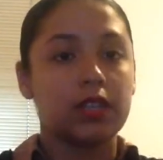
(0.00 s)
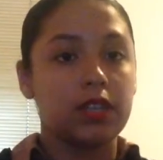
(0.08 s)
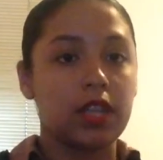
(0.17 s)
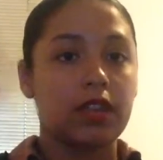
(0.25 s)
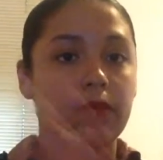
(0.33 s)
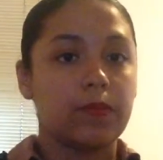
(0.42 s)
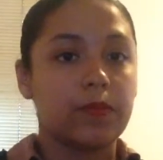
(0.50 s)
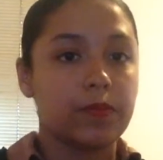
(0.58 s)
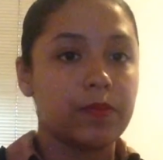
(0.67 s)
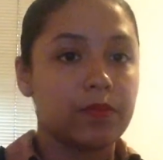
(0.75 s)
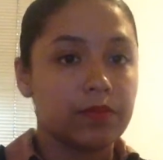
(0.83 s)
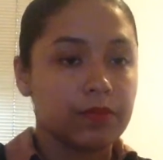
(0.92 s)
yeah,
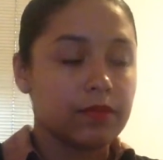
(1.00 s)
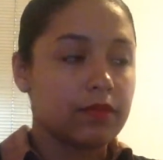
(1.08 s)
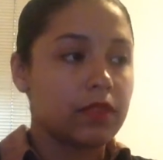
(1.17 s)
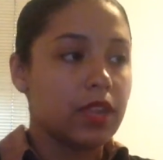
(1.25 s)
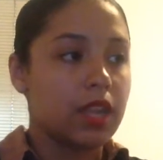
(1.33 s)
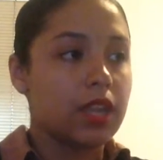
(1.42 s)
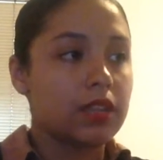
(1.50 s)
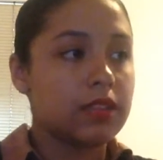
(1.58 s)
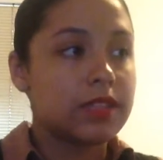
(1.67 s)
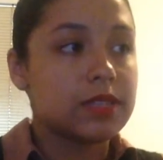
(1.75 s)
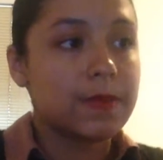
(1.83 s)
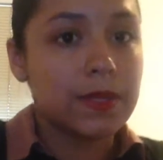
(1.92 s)
and
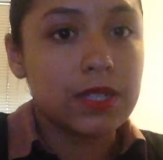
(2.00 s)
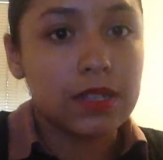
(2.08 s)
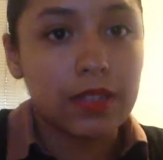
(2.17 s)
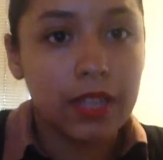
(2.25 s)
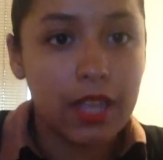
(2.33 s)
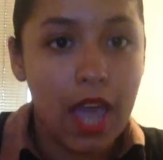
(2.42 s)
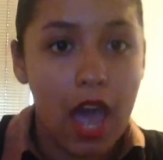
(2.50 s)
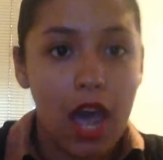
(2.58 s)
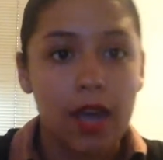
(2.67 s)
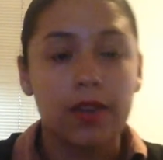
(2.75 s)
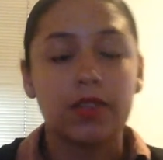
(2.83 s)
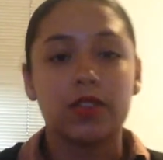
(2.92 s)
that's basically
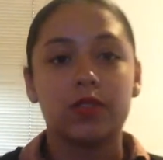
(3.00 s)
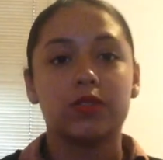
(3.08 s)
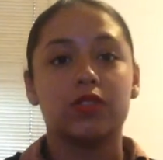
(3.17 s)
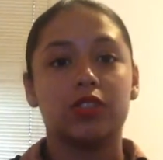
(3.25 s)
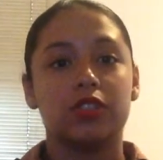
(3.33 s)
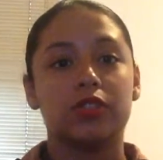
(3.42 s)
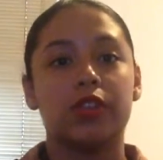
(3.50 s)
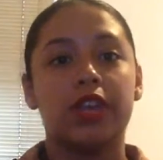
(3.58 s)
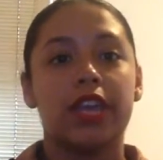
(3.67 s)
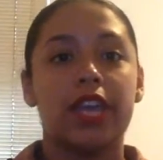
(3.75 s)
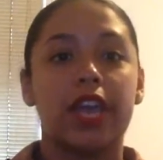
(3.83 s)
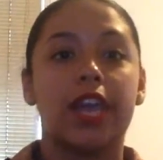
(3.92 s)
how you do
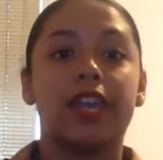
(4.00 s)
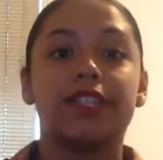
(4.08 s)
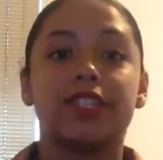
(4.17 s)
a